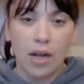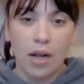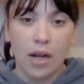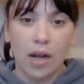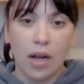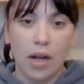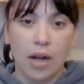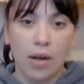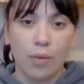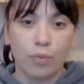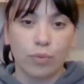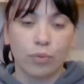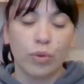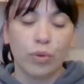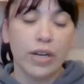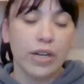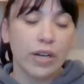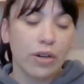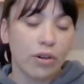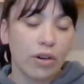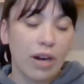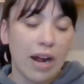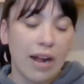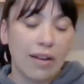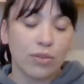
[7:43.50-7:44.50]

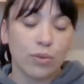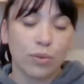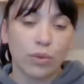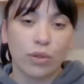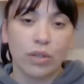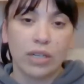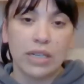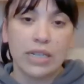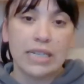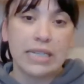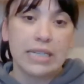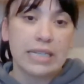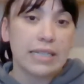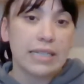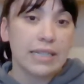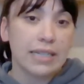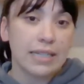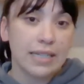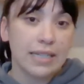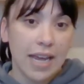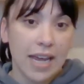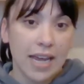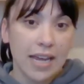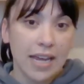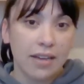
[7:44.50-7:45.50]
radiographs we're going to need to
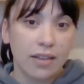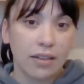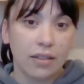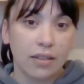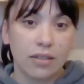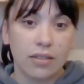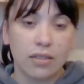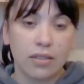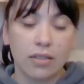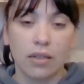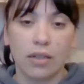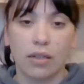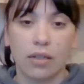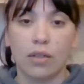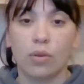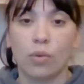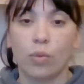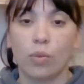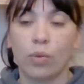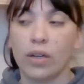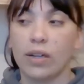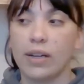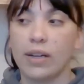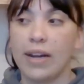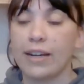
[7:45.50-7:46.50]
take until
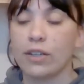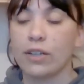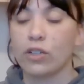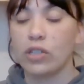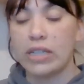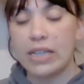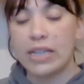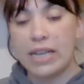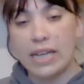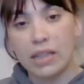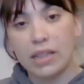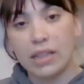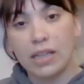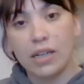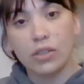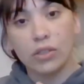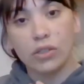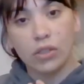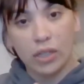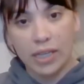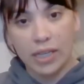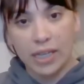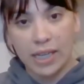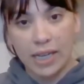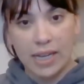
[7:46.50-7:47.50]
we're actually in there
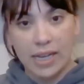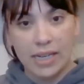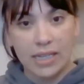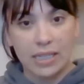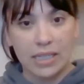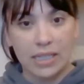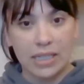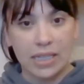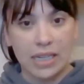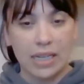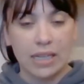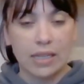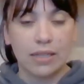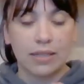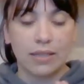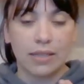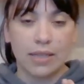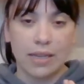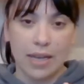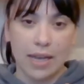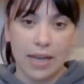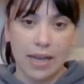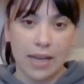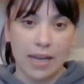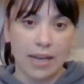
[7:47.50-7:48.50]
looking at his teeth,
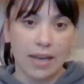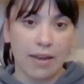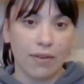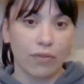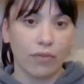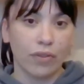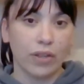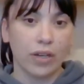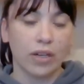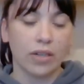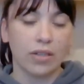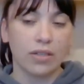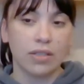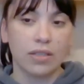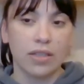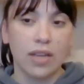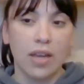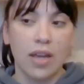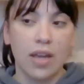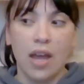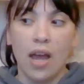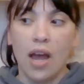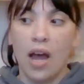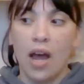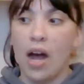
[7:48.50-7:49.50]
seeing if there's
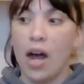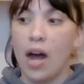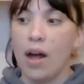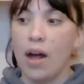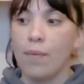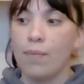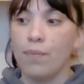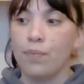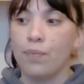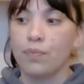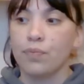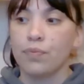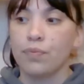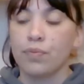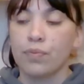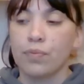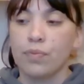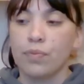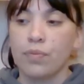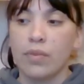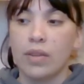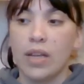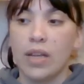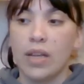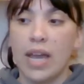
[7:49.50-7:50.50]

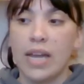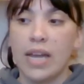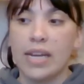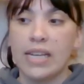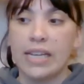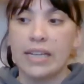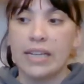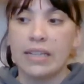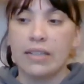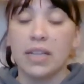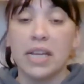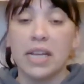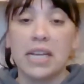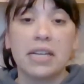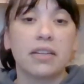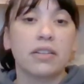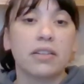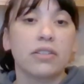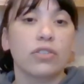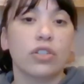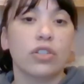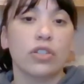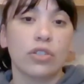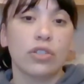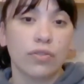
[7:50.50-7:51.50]
any like
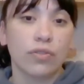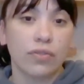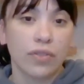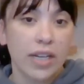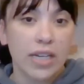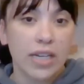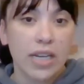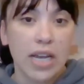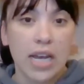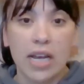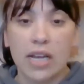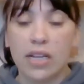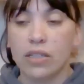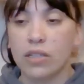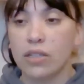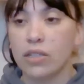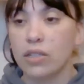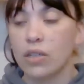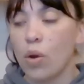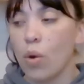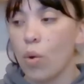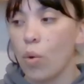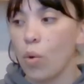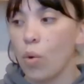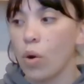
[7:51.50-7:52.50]

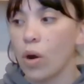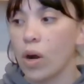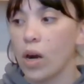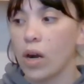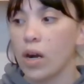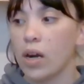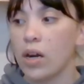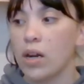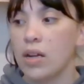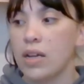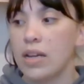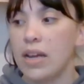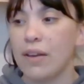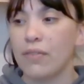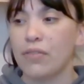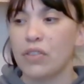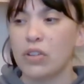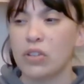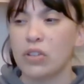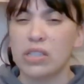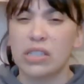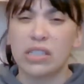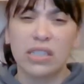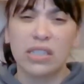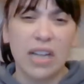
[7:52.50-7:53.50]
gingivitis, or if
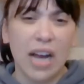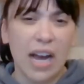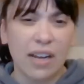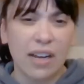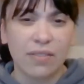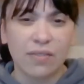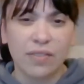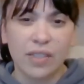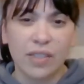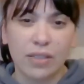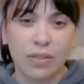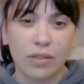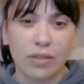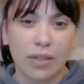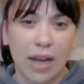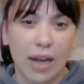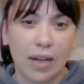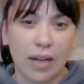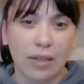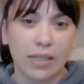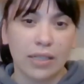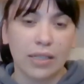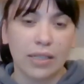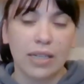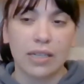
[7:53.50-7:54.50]
there's a lot of dental
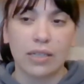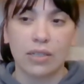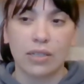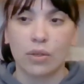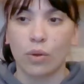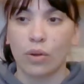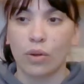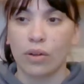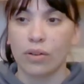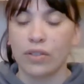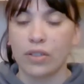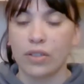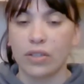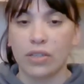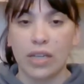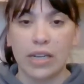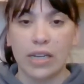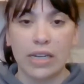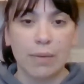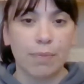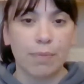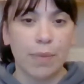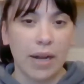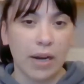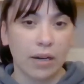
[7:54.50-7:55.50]
calculus, or if there's
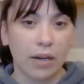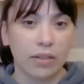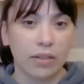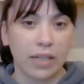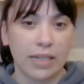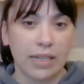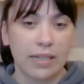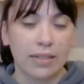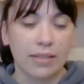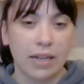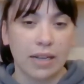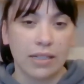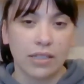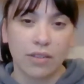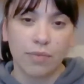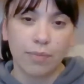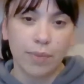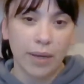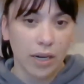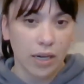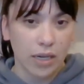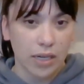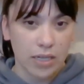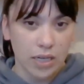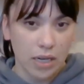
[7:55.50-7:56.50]
any signs of
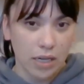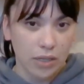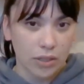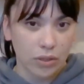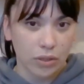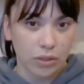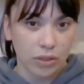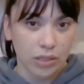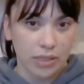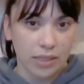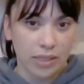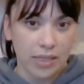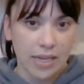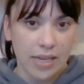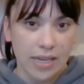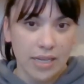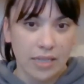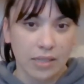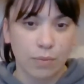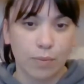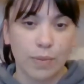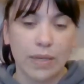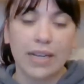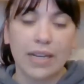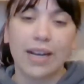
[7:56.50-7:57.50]
periodontal
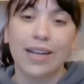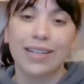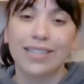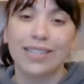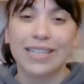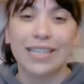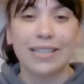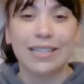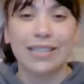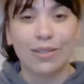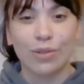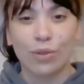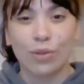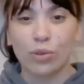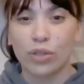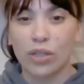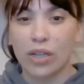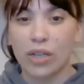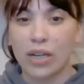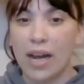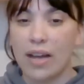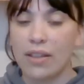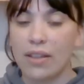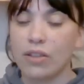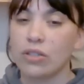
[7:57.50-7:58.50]
disease. Because he's an older
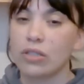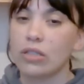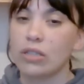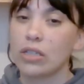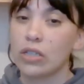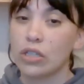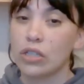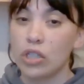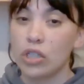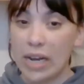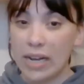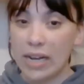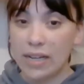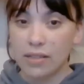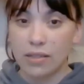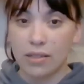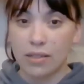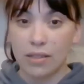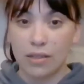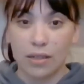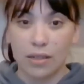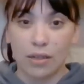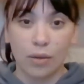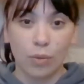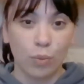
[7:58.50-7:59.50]
guy, there's a good chance
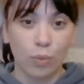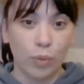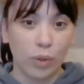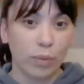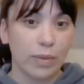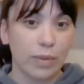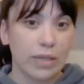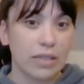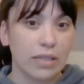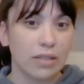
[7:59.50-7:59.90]
that there will be